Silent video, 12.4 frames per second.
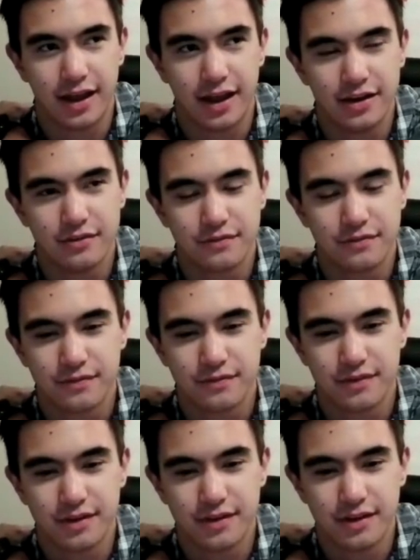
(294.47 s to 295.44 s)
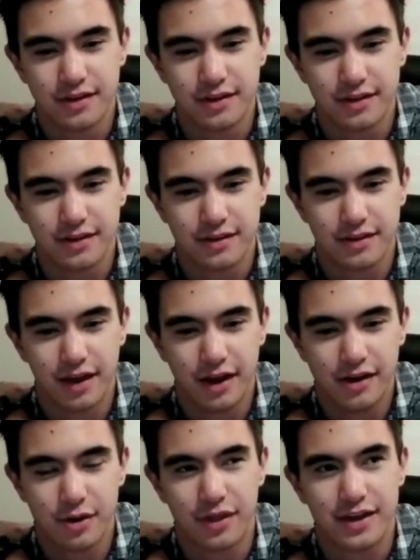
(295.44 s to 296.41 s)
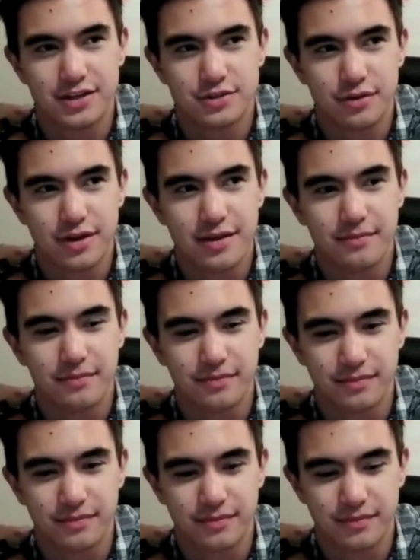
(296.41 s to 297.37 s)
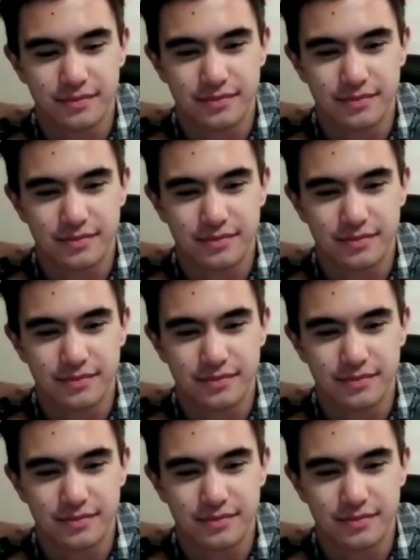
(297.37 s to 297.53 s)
I kind of, I don't know, that dream,